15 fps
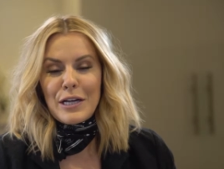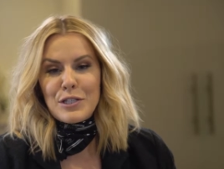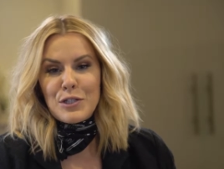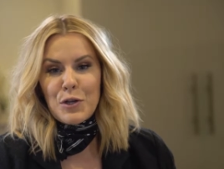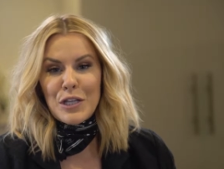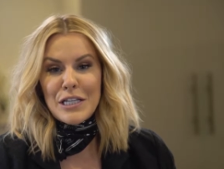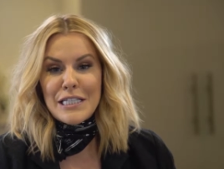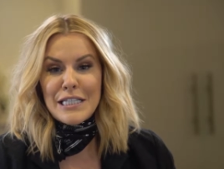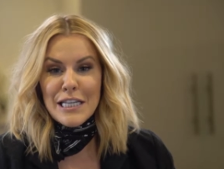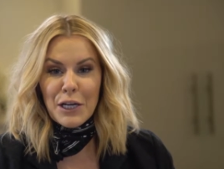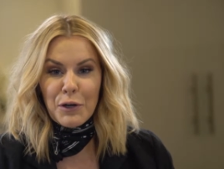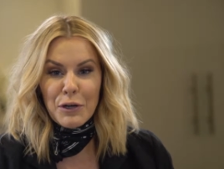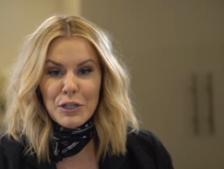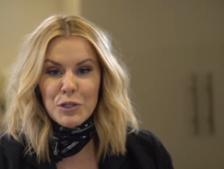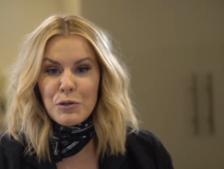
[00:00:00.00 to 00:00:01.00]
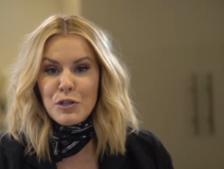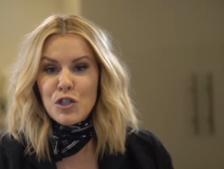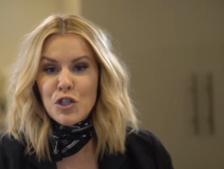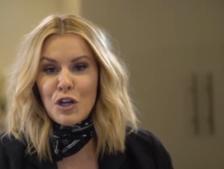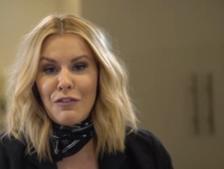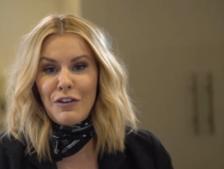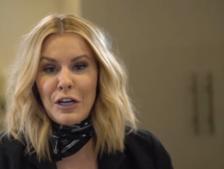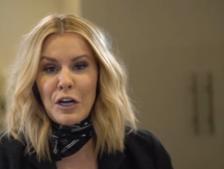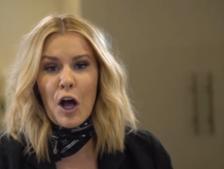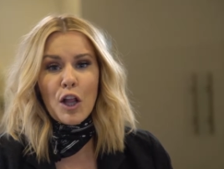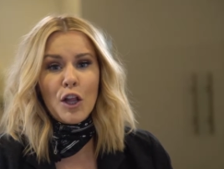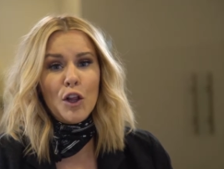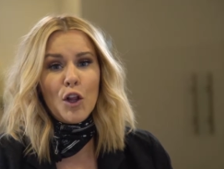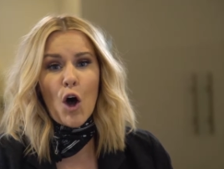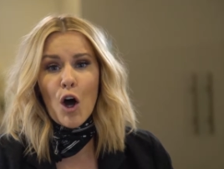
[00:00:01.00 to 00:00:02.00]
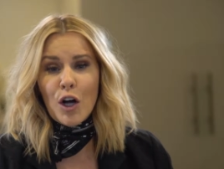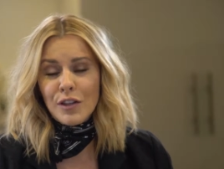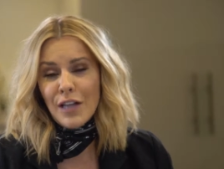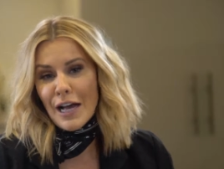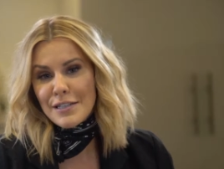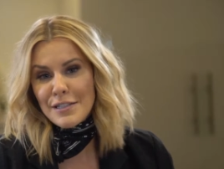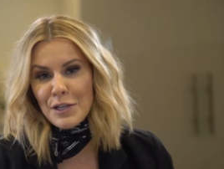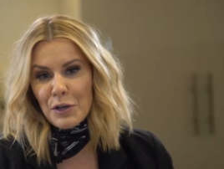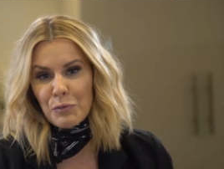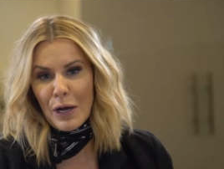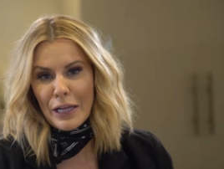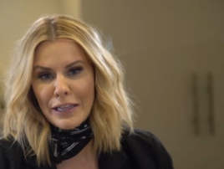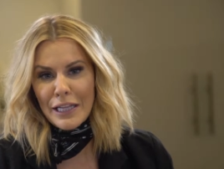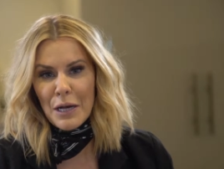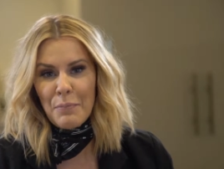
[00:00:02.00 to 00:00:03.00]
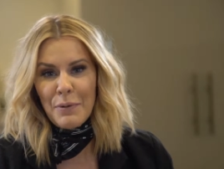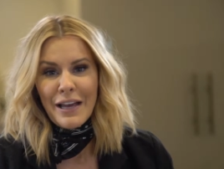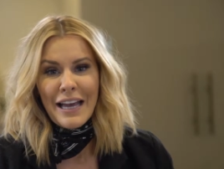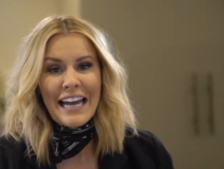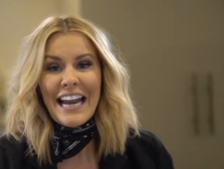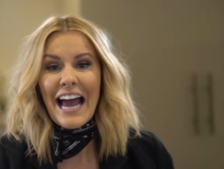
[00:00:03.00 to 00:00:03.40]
you guys, so the secret to achieving a long lasting red lip,